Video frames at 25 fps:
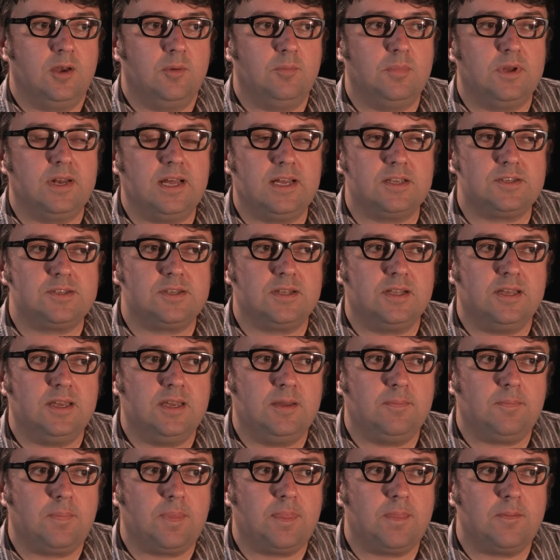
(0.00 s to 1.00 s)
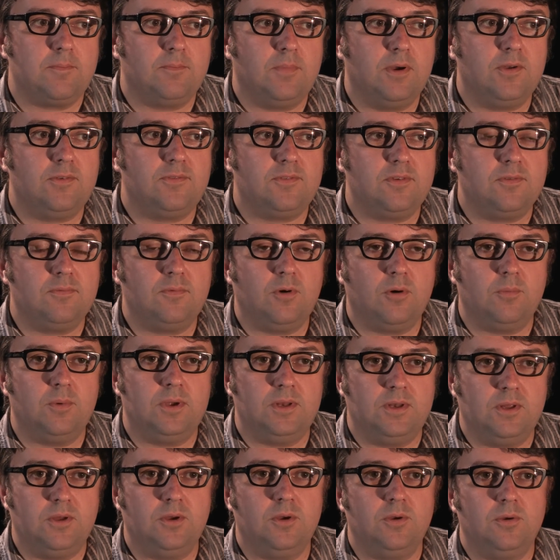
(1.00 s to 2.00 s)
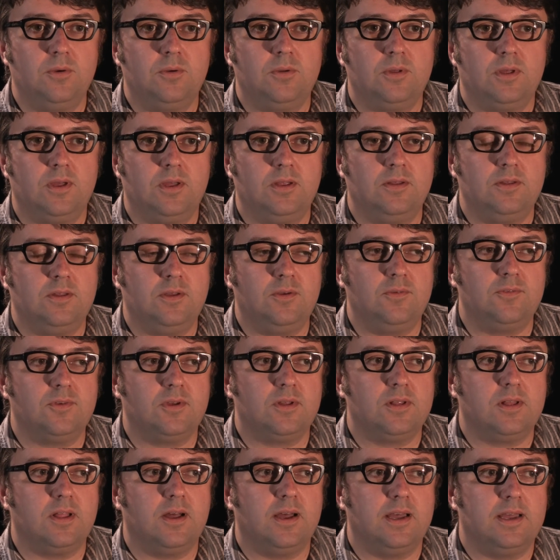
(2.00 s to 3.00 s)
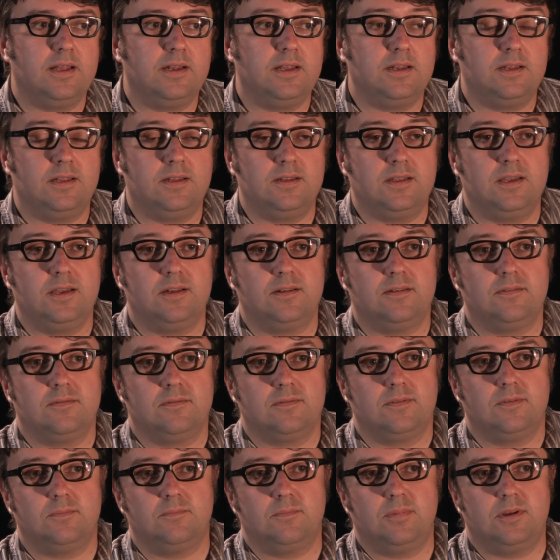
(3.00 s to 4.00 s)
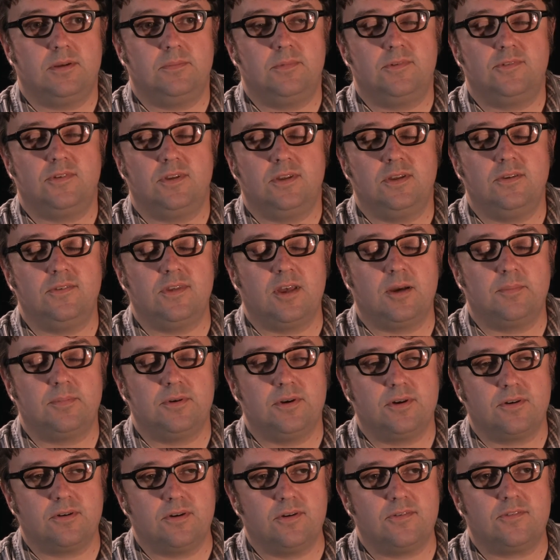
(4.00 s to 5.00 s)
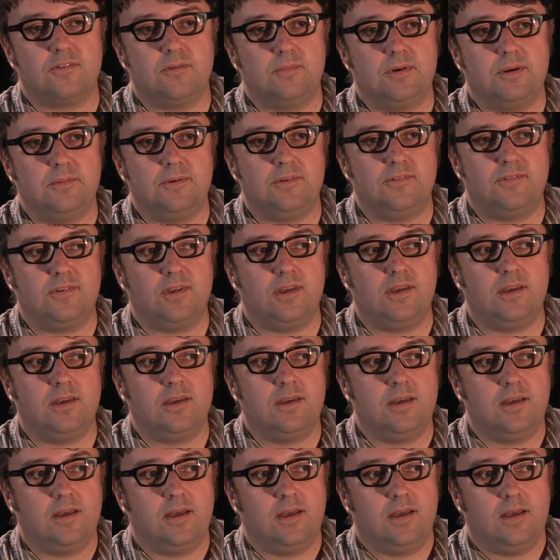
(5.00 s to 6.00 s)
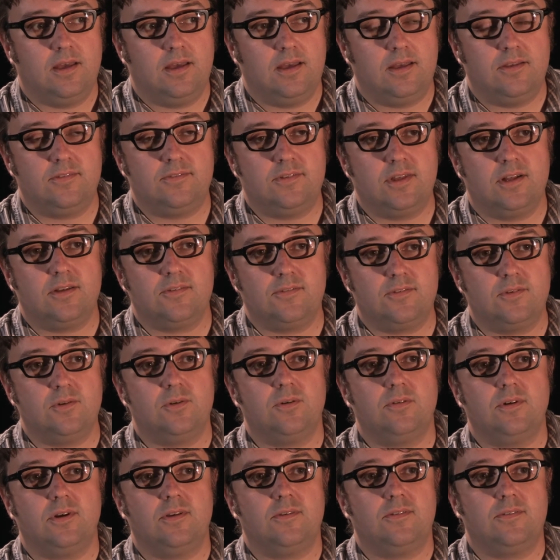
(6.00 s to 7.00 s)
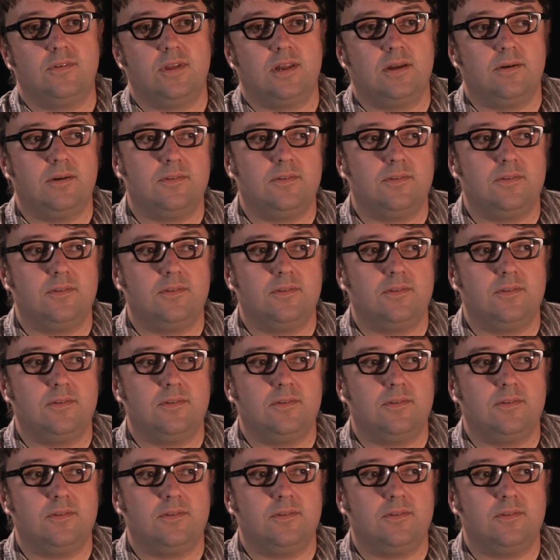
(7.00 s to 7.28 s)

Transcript: But actually, most of what we do in News Online, and indeed BBC News output across the BBC, is tell stories.